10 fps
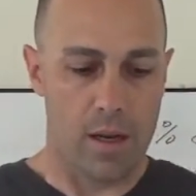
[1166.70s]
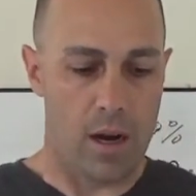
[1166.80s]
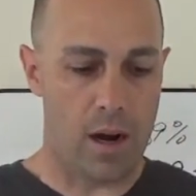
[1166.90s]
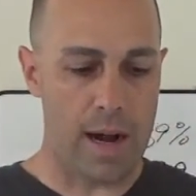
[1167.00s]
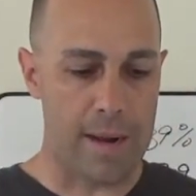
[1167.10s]

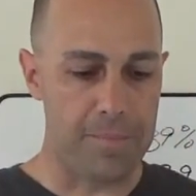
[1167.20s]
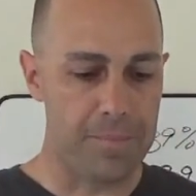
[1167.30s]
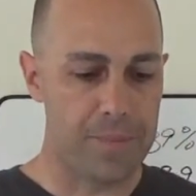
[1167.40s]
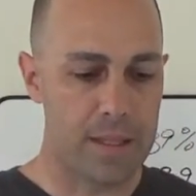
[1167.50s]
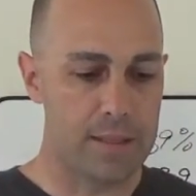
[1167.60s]
All right.
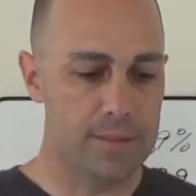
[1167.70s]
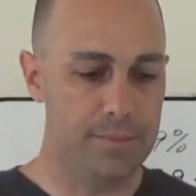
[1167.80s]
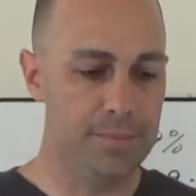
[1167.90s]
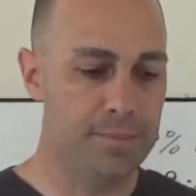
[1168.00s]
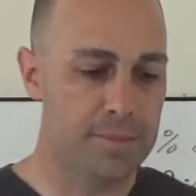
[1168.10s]

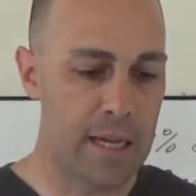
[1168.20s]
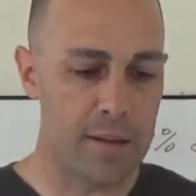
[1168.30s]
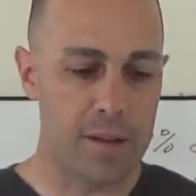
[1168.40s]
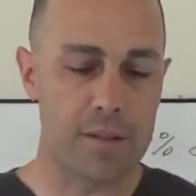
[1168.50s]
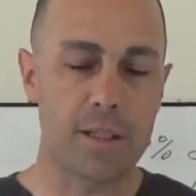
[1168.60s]

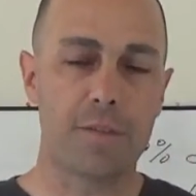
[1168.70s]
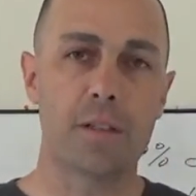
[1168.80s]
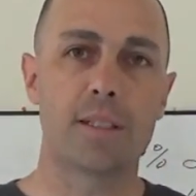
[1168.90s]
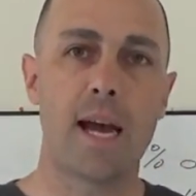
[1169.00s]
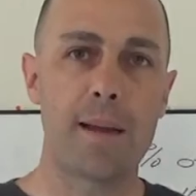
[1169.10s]
Now there are
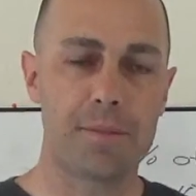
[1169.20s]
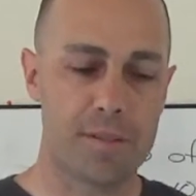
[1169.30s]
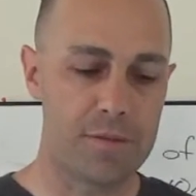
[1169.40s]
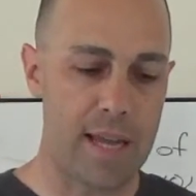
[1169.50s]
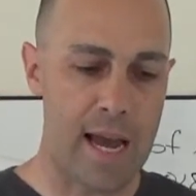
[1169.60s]
different types
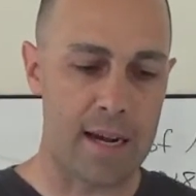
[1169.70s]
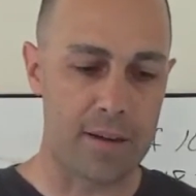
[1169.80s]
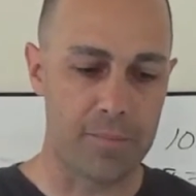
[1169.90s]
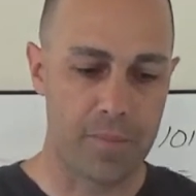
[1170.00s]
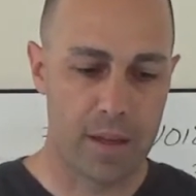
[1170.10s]
of
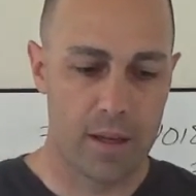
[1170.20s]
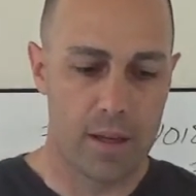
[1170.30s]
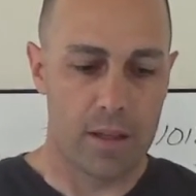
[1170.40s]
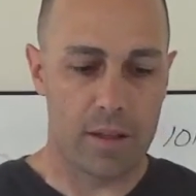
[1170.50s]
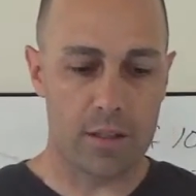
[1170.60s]
data.
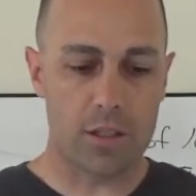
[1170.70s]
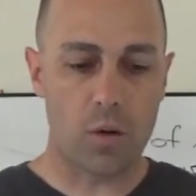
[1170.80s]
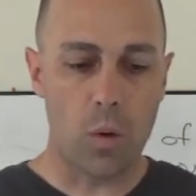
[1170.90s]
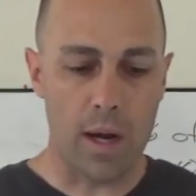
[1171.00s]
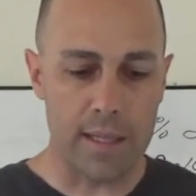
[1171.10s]
There's
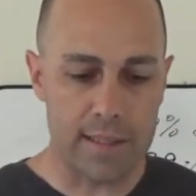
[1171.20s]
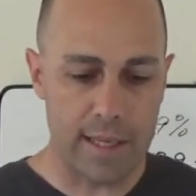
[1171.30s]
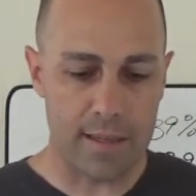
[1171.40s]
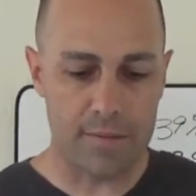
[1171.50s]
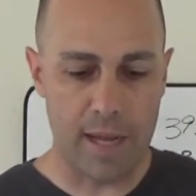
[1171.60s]

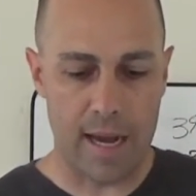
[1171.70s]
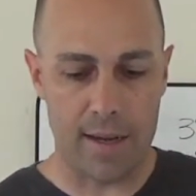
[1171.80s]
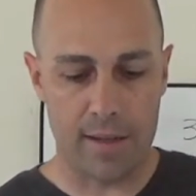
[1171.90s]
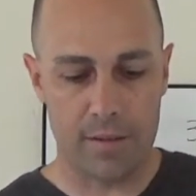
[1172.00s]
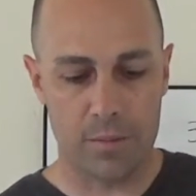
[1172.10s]
quantitative
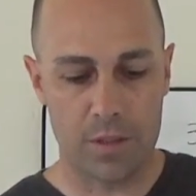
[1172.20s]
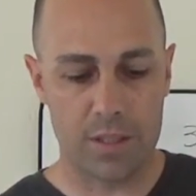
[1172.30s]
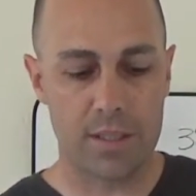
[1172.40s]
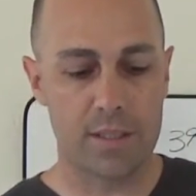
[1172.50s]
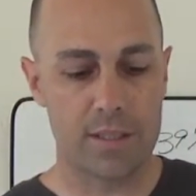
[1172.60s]
data,
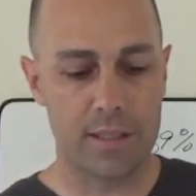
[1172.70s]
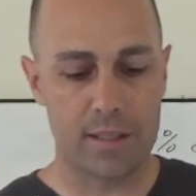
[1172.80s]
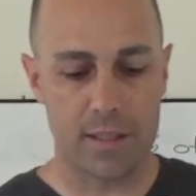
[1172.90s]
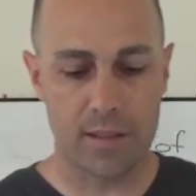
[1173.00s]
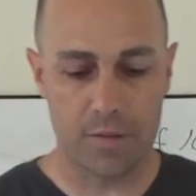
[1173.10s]
which
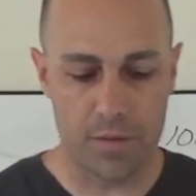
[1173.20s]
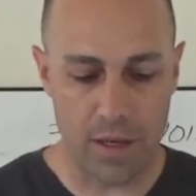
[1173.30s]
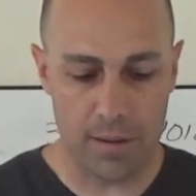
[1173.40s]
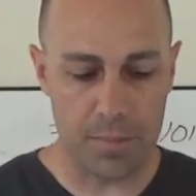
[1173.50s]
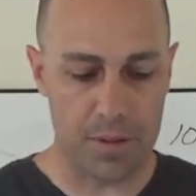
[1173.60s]
consists of
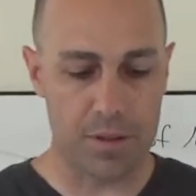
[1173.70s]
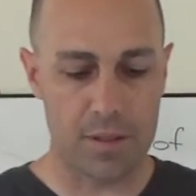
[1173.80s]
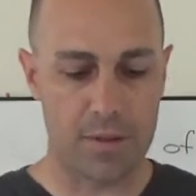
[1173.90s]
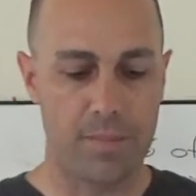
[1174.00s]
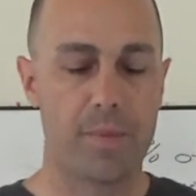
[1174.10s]

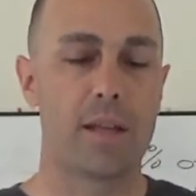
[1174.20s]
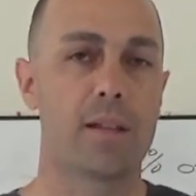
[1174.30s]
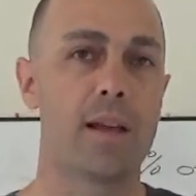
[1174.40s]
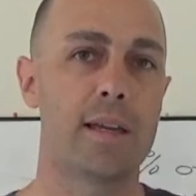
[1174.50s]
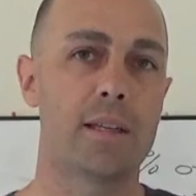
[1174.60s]
numbers,
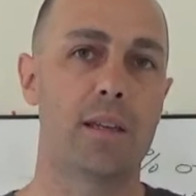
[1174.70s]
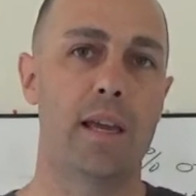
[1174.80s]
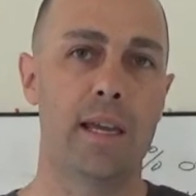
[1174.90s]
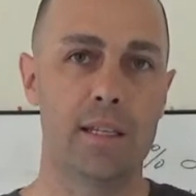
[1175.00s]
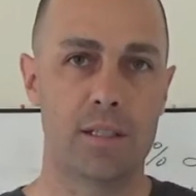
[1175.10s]
like
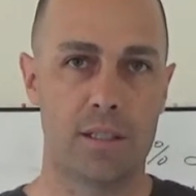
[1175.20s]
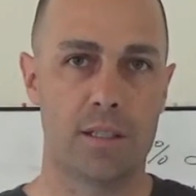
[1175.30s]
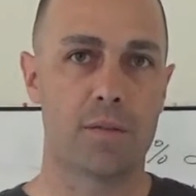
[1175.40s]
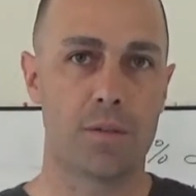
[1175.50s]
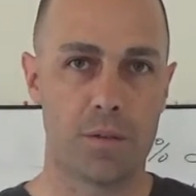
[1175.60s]
ages
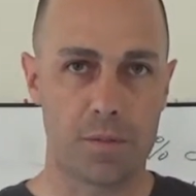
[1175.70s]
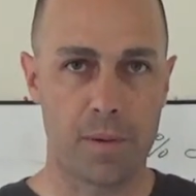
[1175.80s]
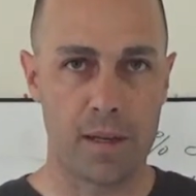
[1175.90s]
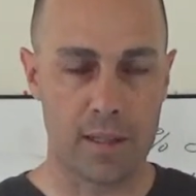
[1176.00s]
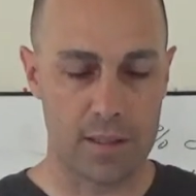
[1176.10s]
of the
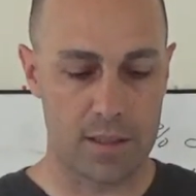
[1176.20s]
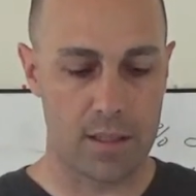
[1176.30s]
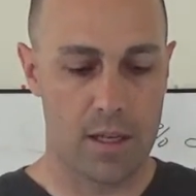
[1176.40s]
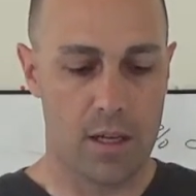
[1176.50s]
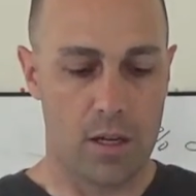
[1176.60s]

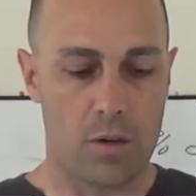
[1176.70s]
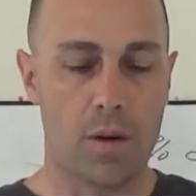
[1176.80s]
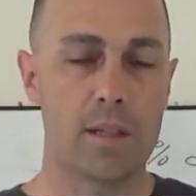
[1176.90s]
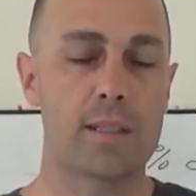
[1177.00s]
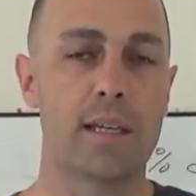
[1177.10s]
respondents.
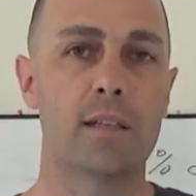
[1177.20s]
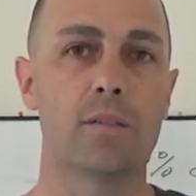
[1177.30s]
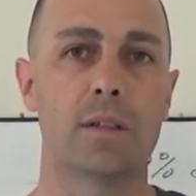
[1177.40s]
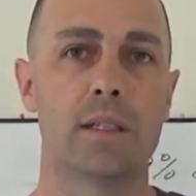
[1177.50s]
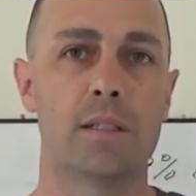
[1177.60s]

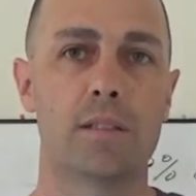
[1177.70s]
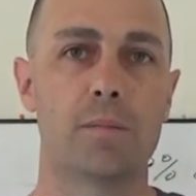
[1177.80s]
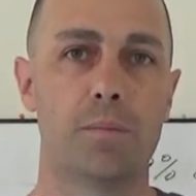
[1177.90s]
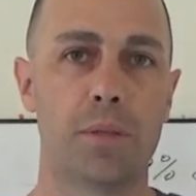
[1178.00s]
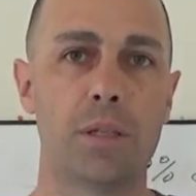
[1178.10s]
Quantitative is
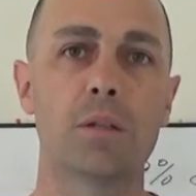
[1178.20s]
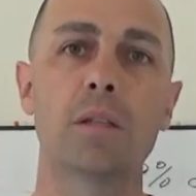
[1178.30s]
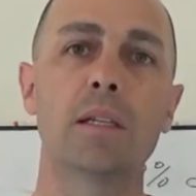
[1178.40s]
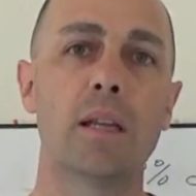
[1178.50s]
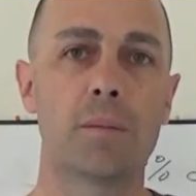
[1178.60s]

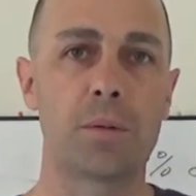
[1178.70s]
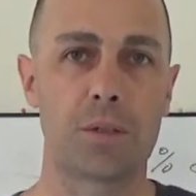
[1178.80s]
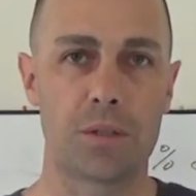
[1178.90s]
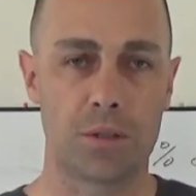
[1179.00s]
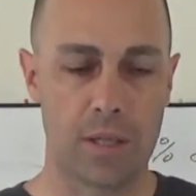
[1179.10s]
purely
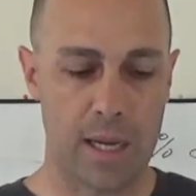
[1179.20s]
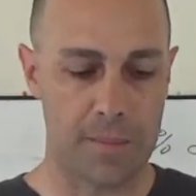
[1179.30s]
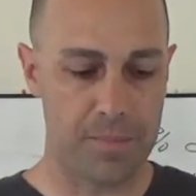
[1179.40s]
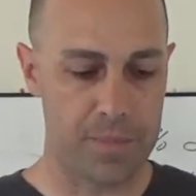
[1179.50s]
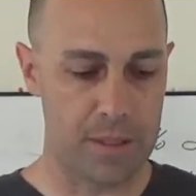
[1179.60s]
numbers,
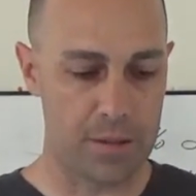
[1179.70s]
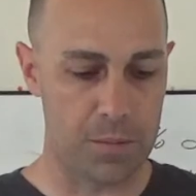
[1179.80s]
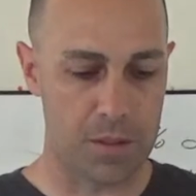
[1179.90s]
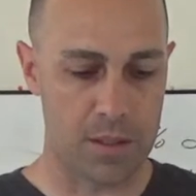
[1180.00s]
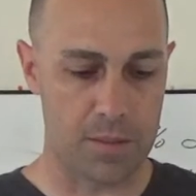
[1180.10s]
okay?
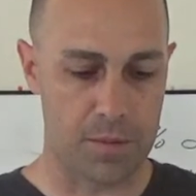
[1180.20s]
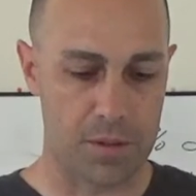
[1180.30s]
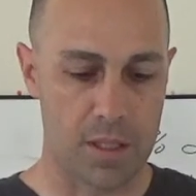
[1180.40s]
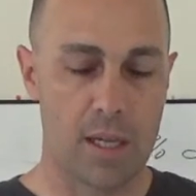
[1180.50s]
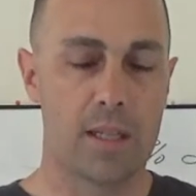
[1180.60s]
Dealing with
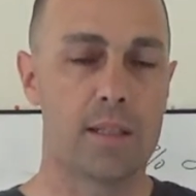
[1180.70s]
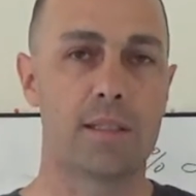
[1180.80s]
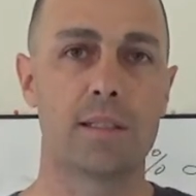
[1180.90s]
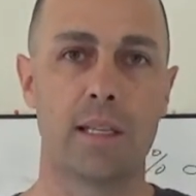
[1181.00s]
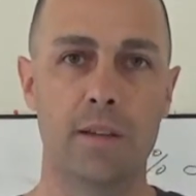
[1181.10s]
numbers. This
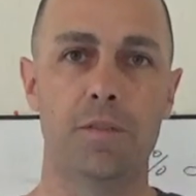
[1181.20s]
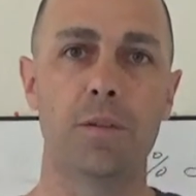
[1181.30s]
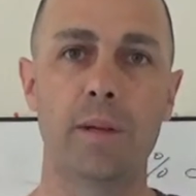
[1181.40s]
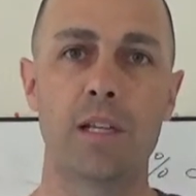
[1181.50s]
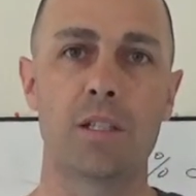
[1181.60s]
is
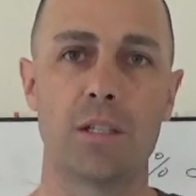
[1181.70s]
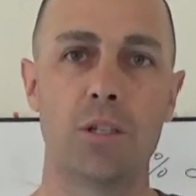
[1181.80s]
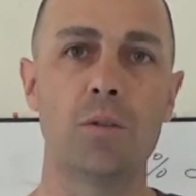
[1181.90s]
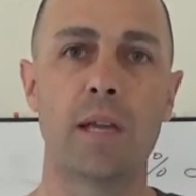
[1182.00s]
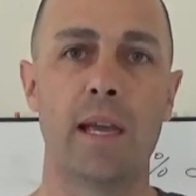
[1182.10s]
information
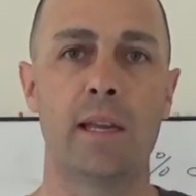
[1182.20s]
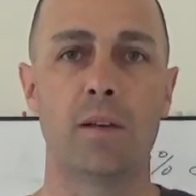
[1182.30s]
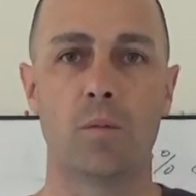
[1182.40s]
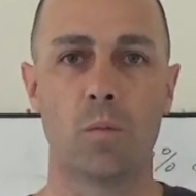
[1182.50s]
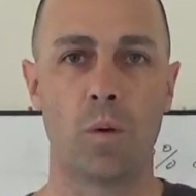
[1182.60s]
you
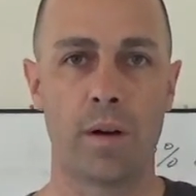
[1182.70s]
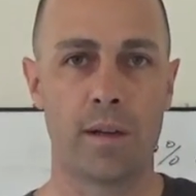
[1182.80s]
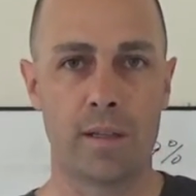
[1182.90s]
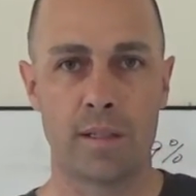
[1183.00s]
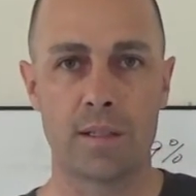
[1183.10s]
gain where
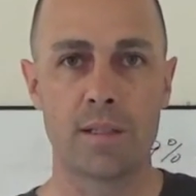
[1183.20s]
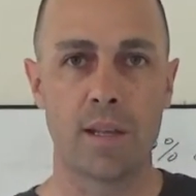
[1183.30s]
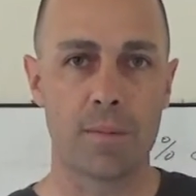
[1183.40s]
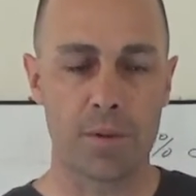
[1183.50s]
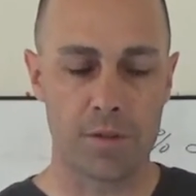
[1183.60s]
it is
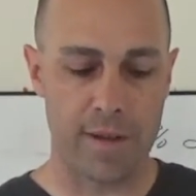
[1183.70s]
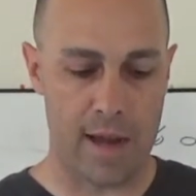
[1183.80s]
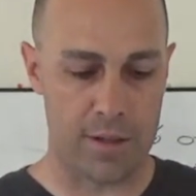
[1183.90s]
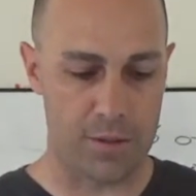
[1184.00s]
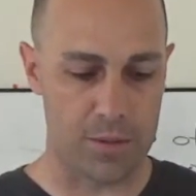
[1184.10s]
number
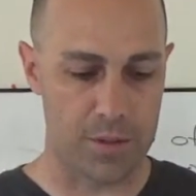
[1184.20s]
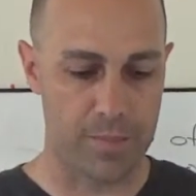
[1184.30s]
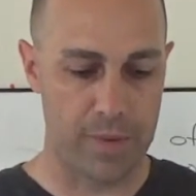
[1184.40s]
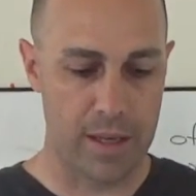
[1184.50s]
values.